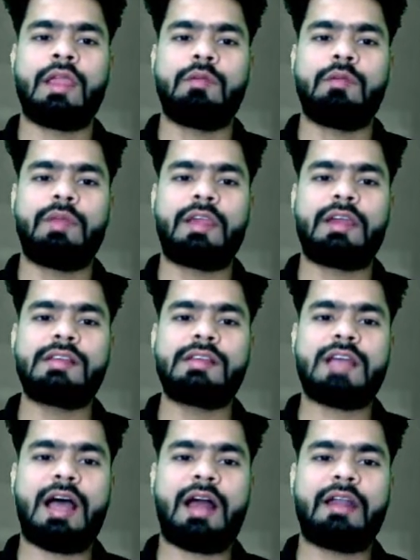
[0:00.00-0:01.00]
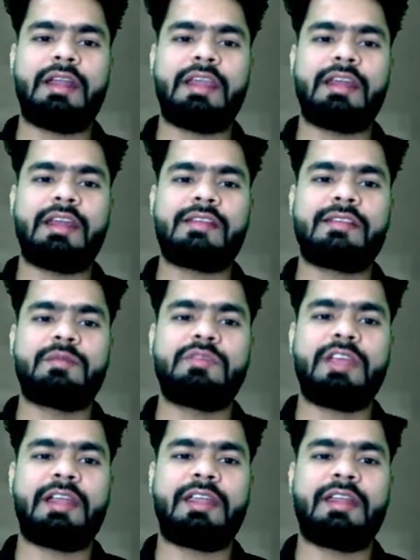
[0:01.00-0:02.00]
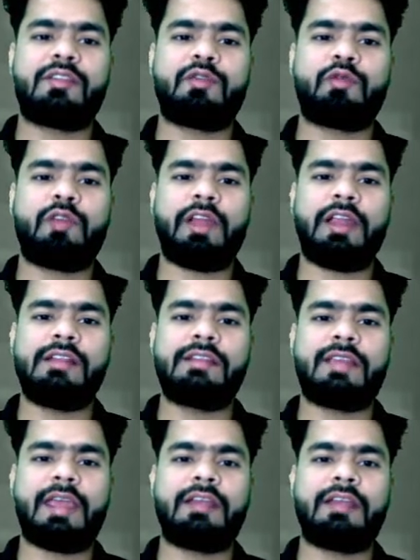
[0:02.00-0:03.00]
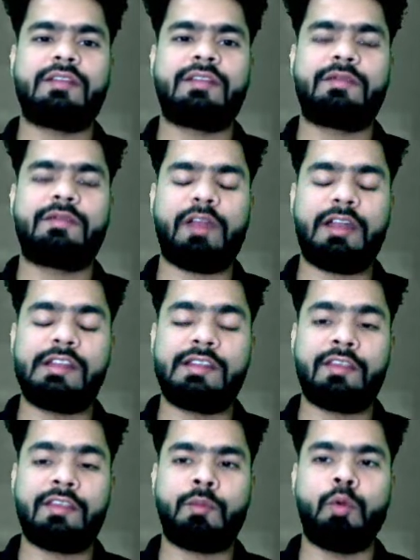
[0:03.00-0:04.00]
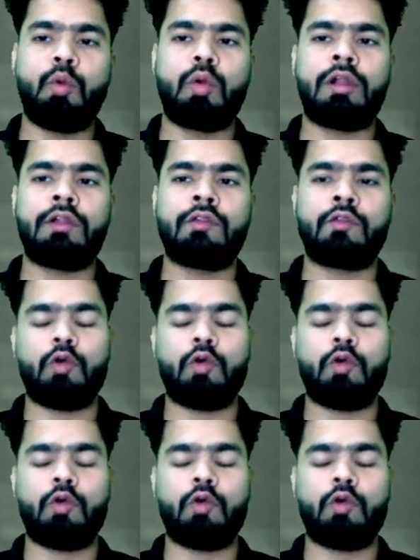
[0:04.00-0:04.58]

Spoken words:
Because our nearest subject is friends and friends is plural,